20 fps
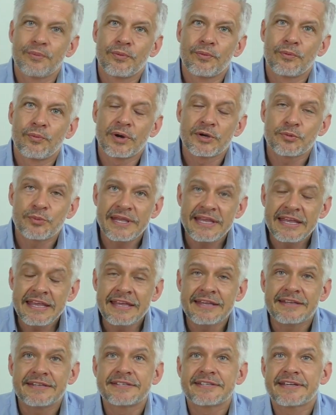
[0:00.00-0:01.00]
What we
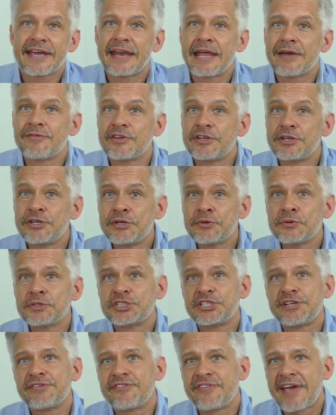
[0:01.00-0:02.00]
eat can have a
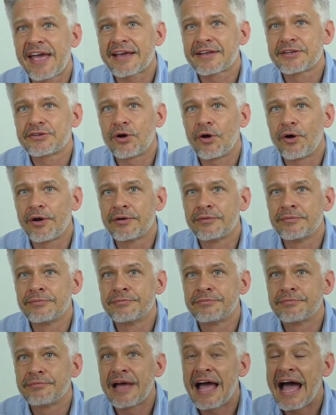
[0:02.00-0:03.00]
huge effect
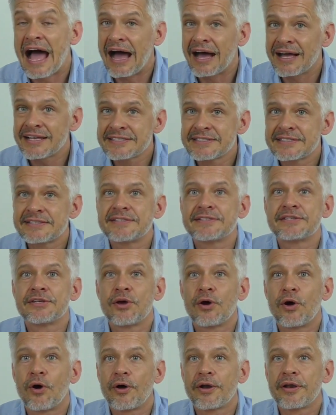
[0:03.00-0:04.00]
on us,
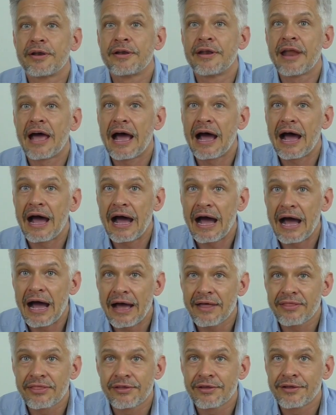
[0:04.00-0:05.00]
on
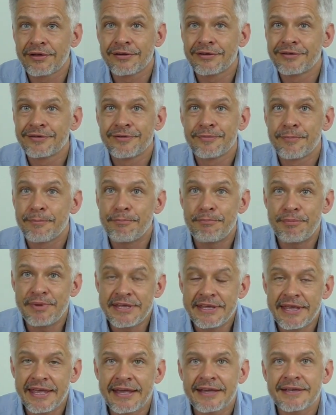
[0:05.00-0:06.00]
other
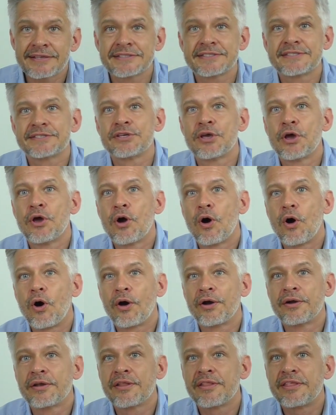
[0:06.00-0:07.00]
beings,
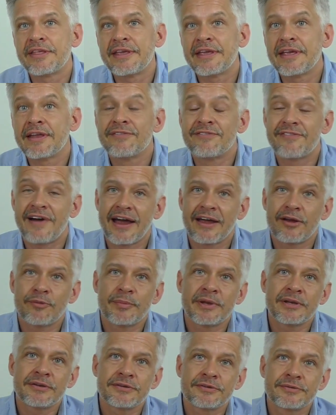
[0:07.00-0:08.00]
on the
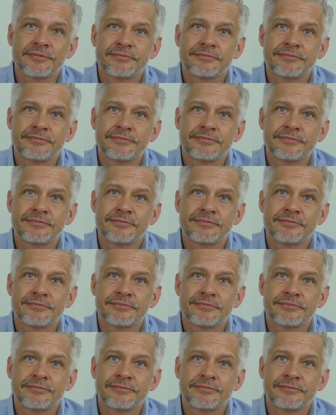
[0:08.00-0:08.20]
environment.